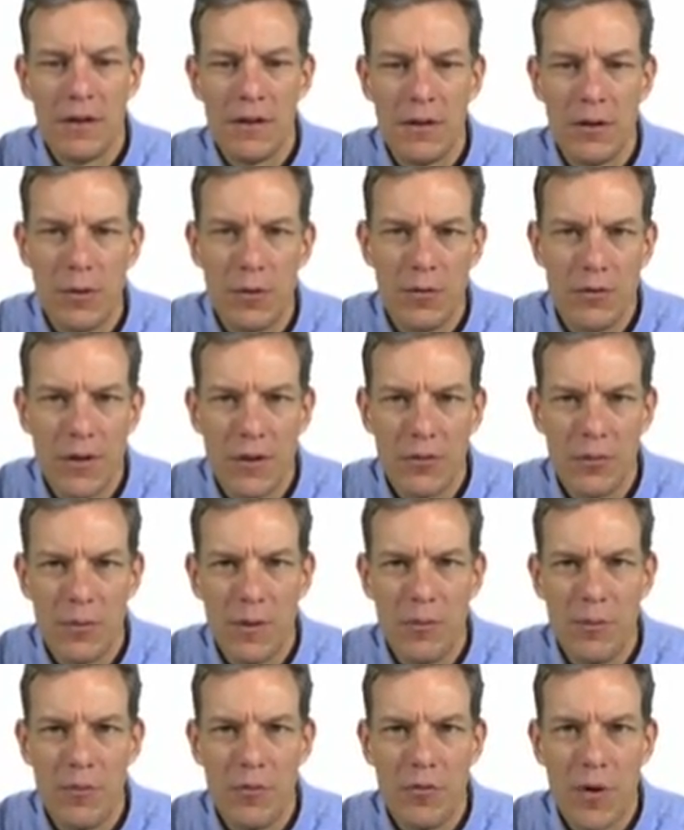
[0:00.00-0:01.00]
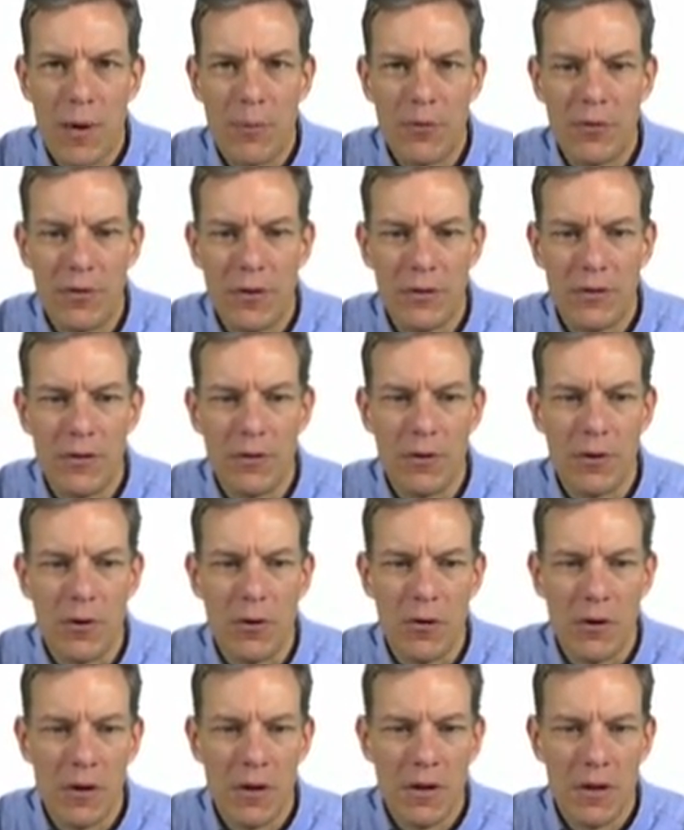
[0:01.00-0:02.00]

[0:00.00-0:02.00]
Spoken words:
Their investment drops to 0.